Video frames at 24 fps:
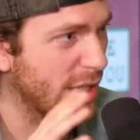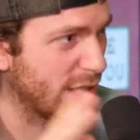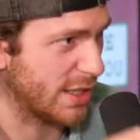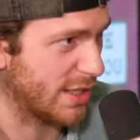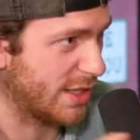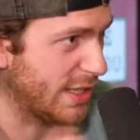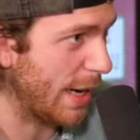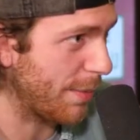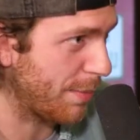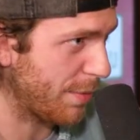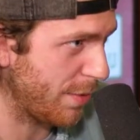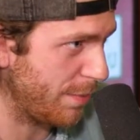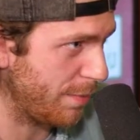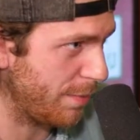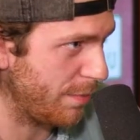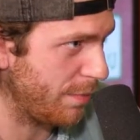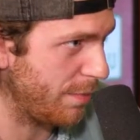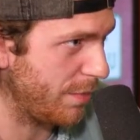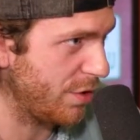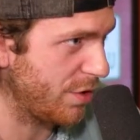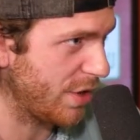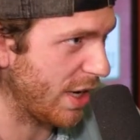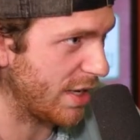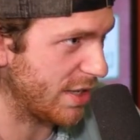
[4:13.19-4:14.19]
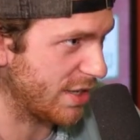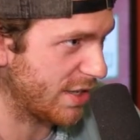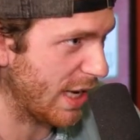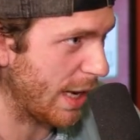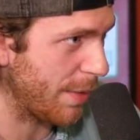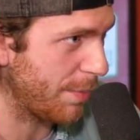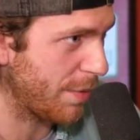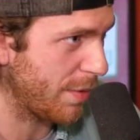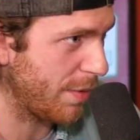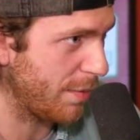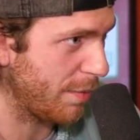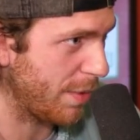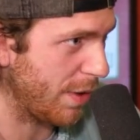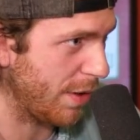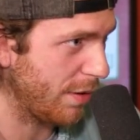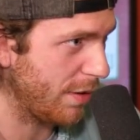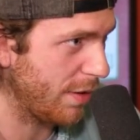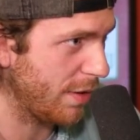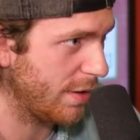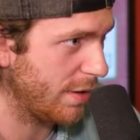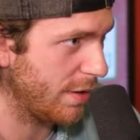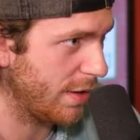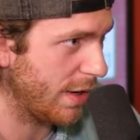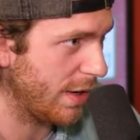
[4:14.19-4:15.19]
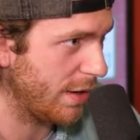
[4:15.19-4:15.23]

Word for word: and that's a separate. You say a separate building